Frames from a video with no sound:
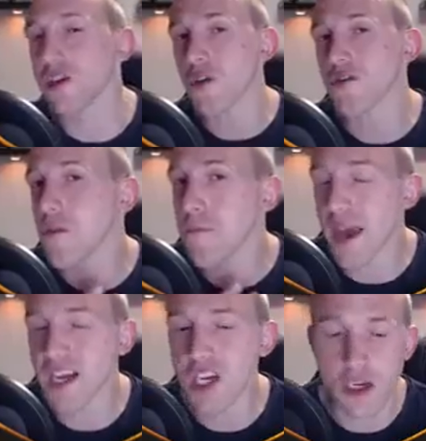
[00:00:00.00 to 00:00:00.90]
Not to
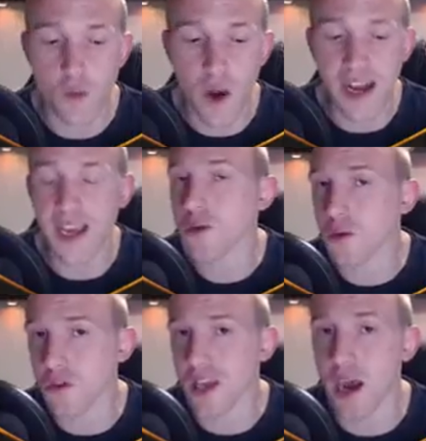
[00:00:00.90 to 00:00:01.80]
mention, when it
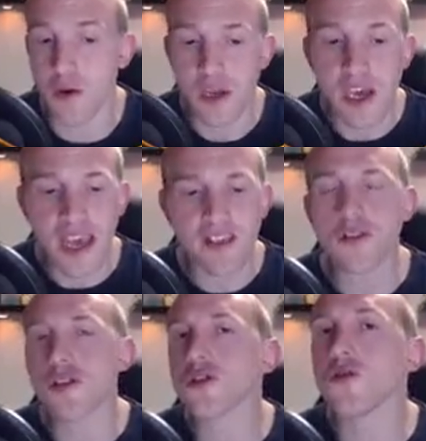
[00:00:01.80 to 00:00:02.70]
goes down, it's
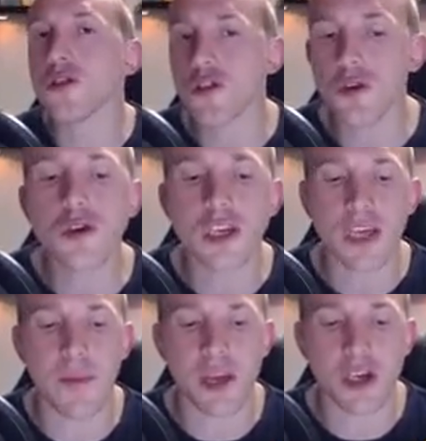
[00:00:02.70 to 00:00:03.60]
going to do huge
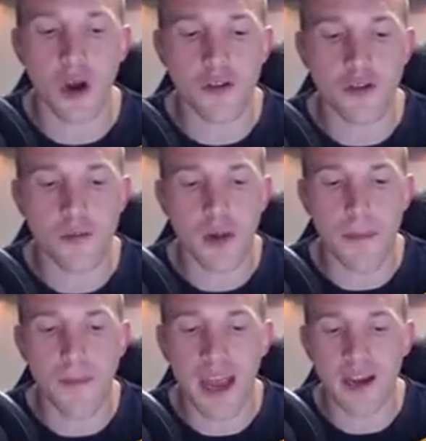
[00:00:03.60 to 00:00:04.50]
damage onto
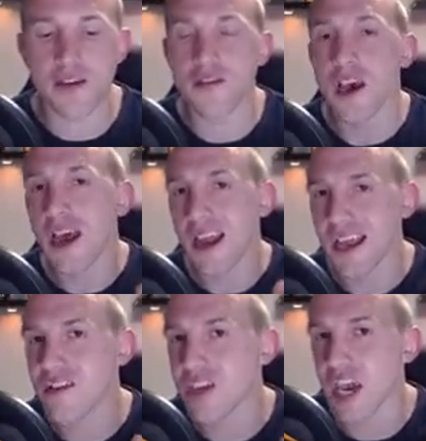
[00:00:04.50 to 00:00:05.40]
my miners.
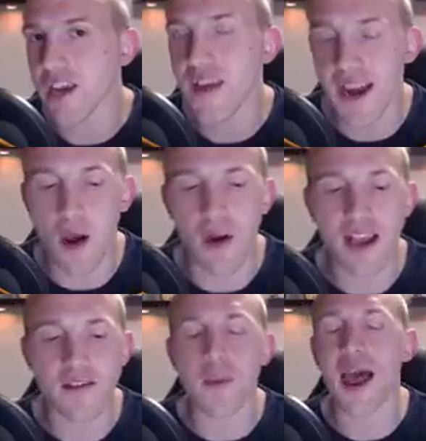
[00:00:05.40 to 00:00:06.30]
Let's check that out.
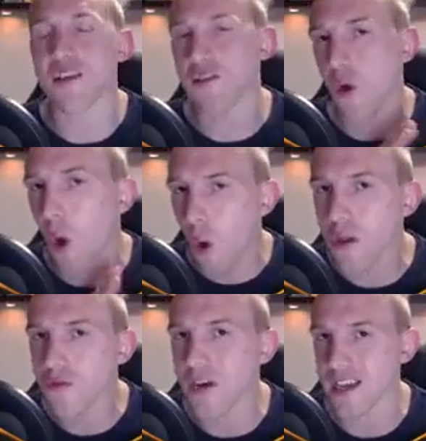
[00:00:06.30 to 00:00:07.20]
Let's blast
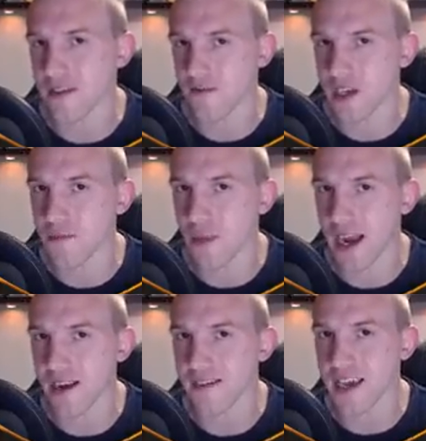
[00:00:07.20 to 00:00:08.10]
all the rest of these
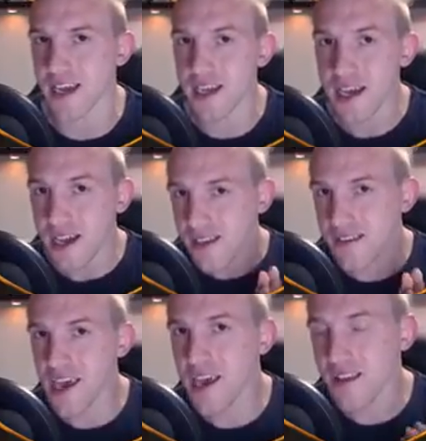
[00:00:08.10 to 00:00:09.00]
miners in,
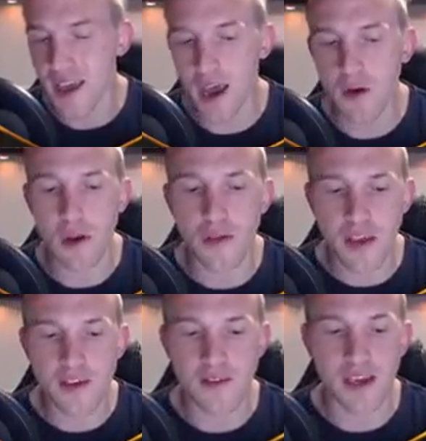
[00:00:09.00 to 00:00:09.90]
take down
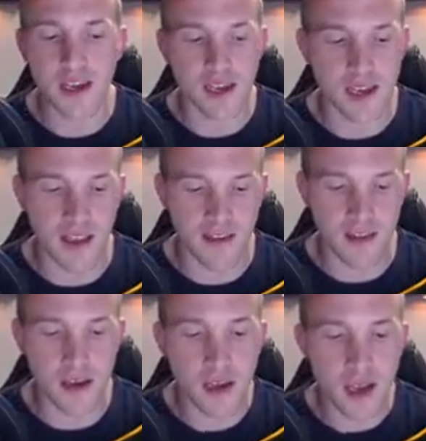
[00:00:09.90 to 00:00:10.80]
this Giga
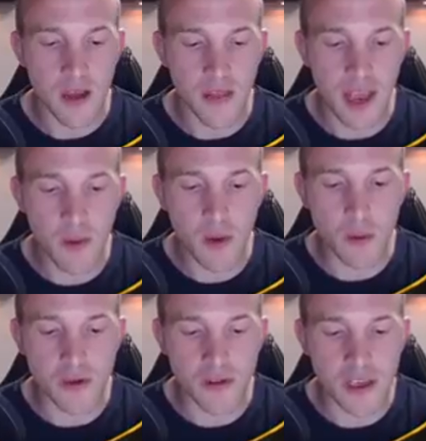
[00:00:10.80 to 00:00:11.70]
Tesla, then we
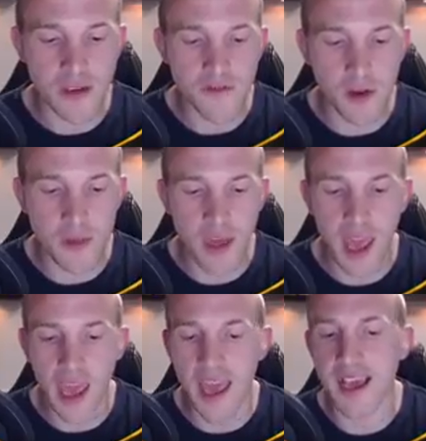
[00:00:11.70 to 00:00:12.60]
will see from
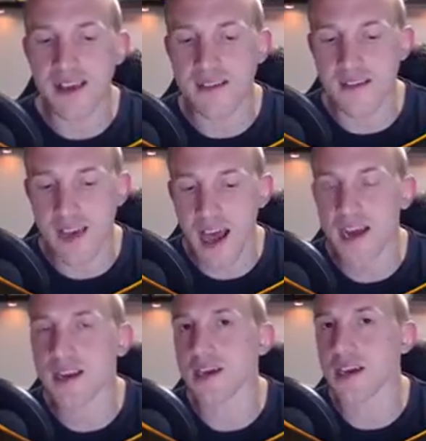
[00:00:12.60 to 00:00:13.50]
there
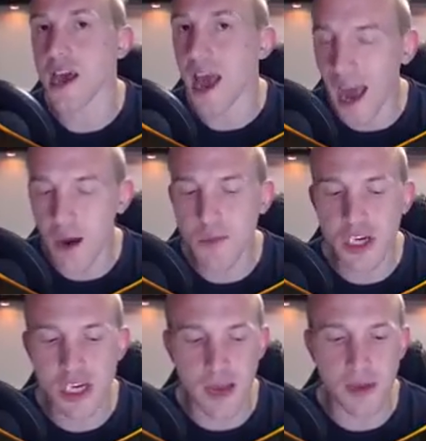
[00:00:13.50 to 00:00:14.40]
exactly how
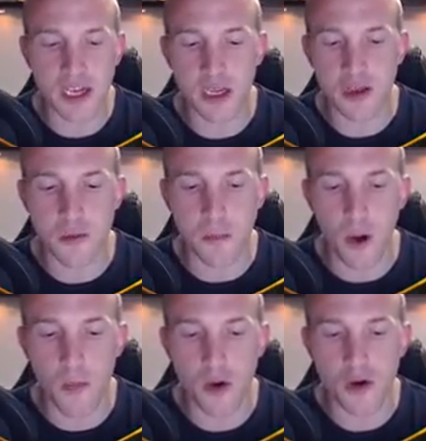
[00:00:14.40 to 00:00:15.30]
much damage the
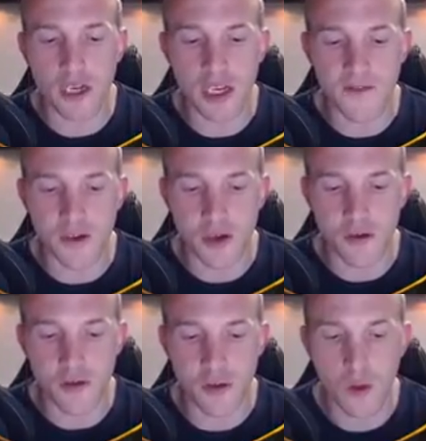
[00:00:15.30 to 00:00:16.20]
bomb underneath
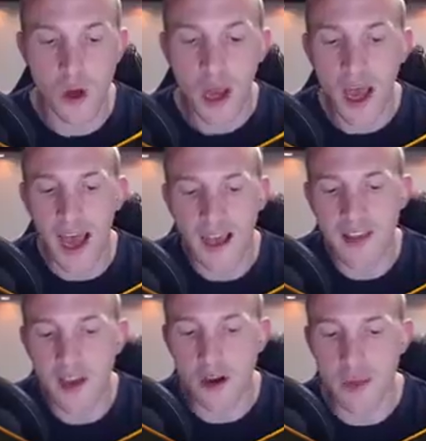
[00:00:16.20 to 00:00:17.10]
does. So
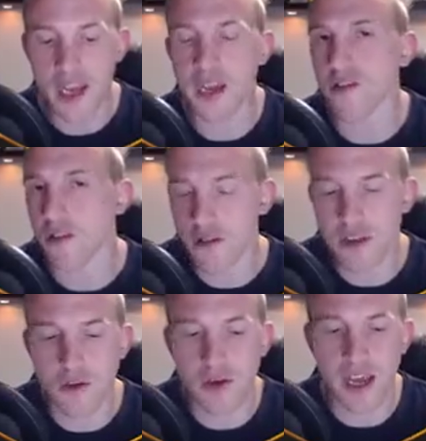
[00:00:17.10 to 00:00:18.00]
as they come in, as long as
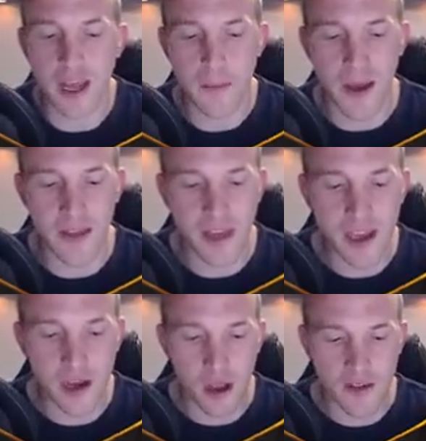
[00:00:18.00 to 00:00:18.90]
they don't get hit by the
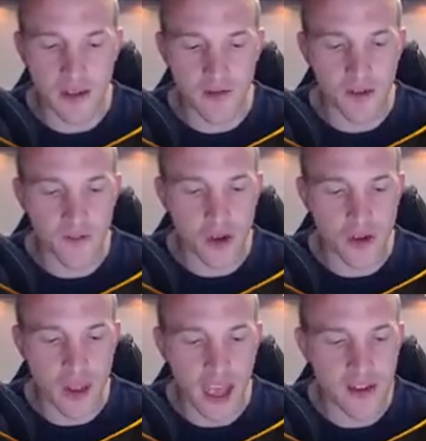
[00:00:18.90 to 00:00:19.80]
Eagle Artillery
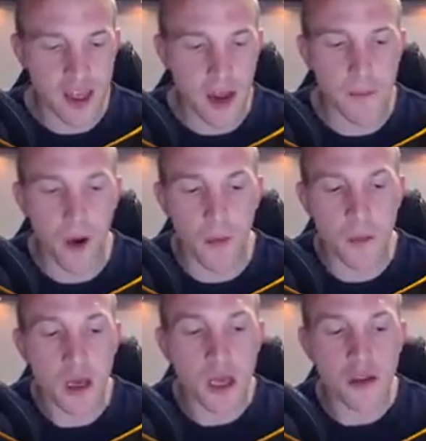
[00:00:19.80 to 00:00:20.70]
first, there's that
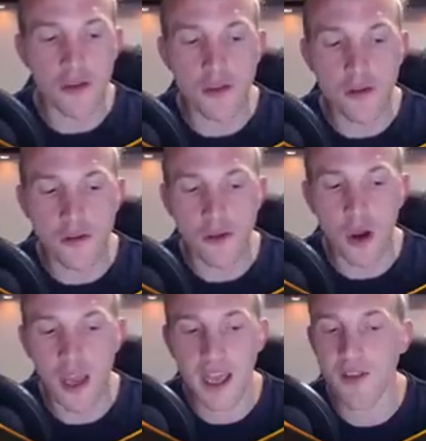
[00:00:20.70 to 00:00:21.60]
bomb, does
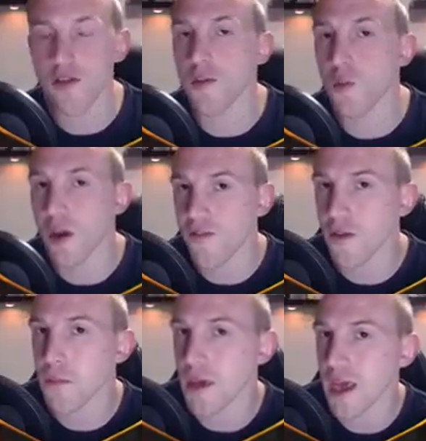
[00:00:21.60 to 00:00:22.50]
not hit them with
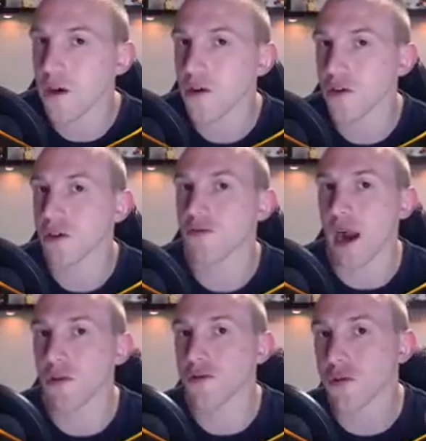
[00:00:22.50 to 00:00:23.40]
them being
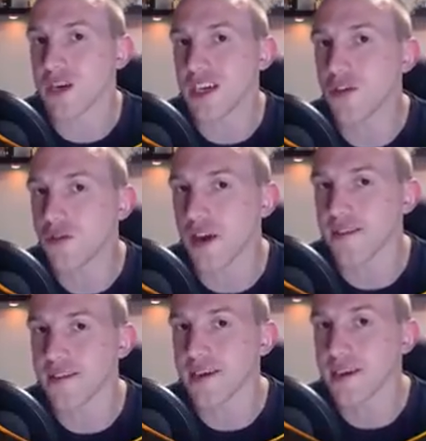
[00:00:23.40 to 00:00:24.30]
underground. So
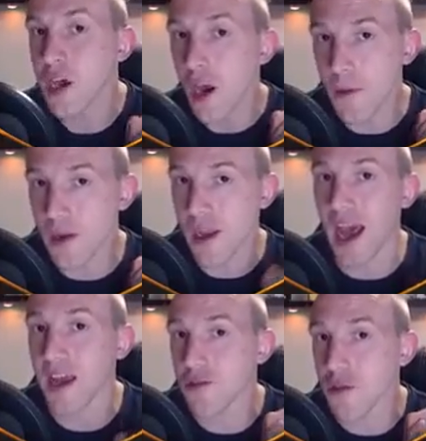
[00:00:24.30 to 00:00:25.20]
interesting. But
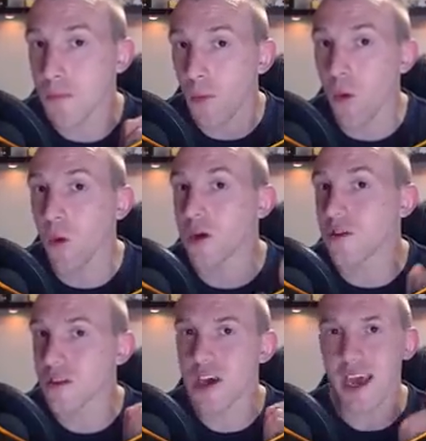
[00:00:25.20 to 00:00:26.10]
guys, the
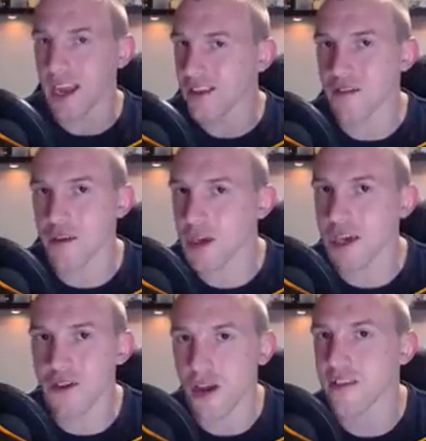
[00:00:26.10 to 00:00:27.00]
bowlers, it is going to
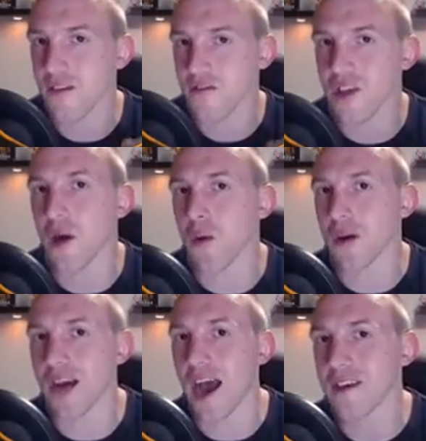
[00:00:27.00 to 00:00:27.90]
be interesting for that
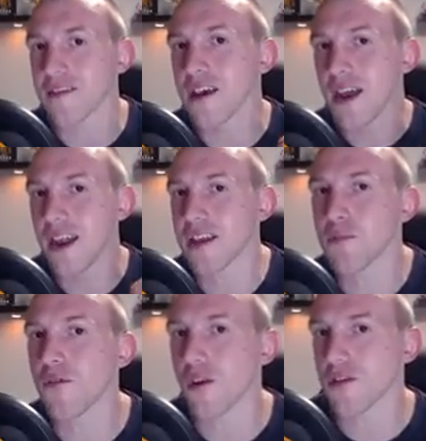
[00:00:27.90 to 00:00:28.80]
one, guys.
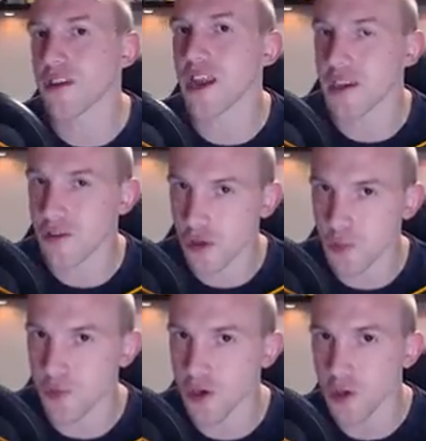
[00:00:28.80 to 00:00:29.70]
Let's move on to the next
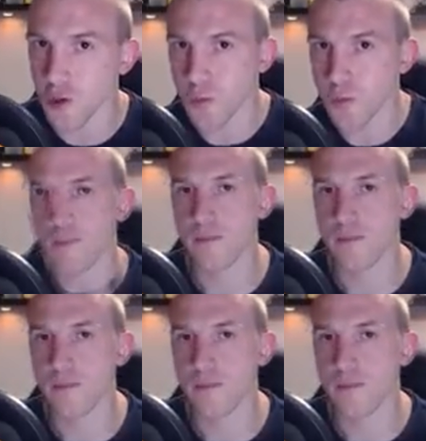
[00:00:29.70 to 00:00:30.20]
troop though.